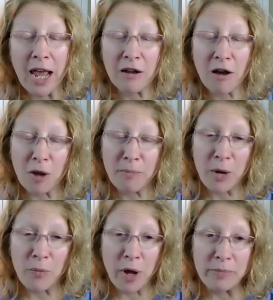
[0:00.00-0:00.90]
And on
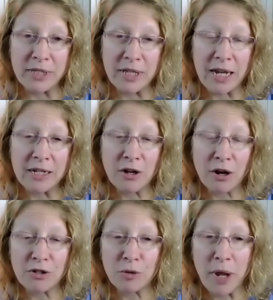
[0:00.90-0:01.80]
my website,
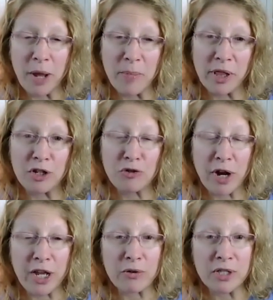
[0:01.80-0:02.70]

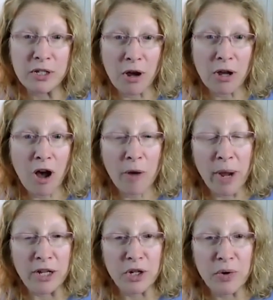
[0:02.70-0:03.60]

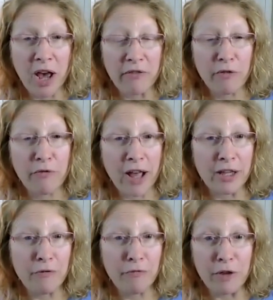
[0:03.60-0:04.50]
drpameladragos.com, I do have a
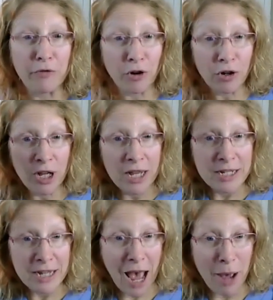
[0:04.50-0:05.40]
valley fever
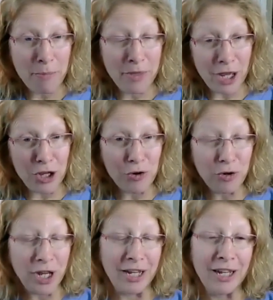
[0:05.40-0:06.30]
tab that you
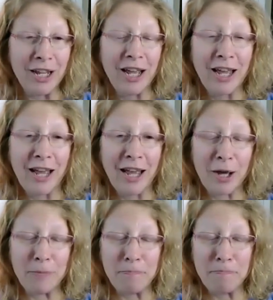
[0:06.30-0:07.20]
can
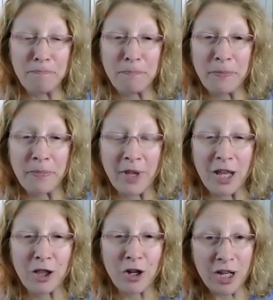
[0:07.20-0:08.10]

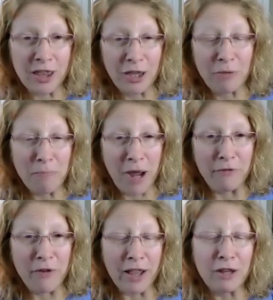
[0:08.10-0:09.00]
look at
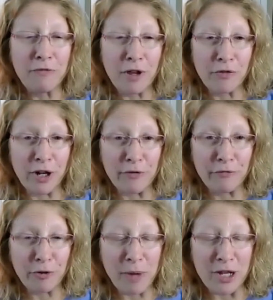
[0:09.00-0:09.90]
my valley fever
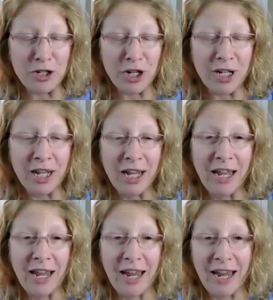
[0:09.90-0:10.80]
information.
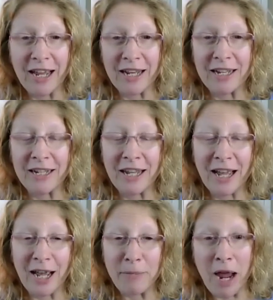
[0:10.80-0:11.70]
And
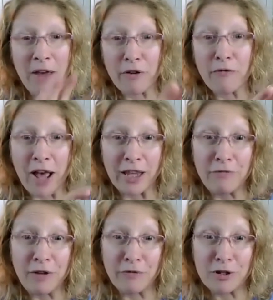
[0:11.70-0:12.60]
I have a
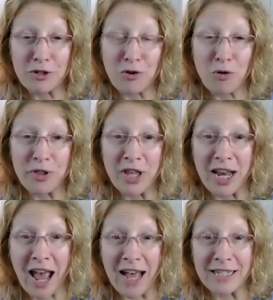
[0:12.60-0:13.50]
valley fever store
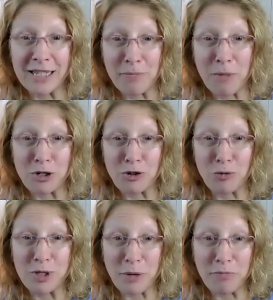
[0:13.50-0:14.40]
that has the
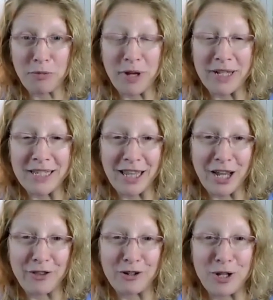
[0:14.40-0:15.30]
mushroom supplements and
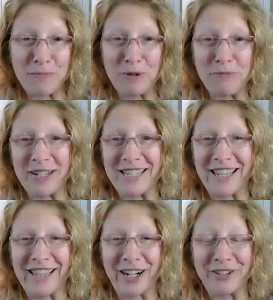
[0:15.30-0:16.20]
the other supplements
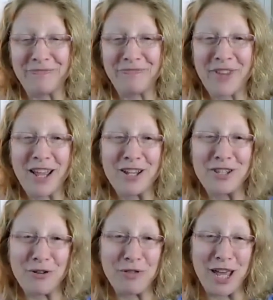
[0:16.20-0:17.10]
in there.
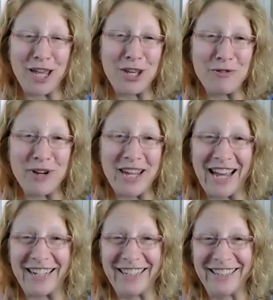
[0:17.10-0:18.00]
So thank you
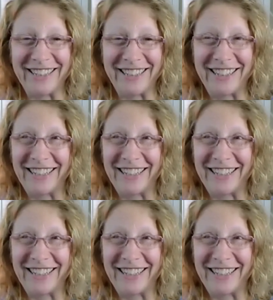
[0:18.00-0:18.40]
again.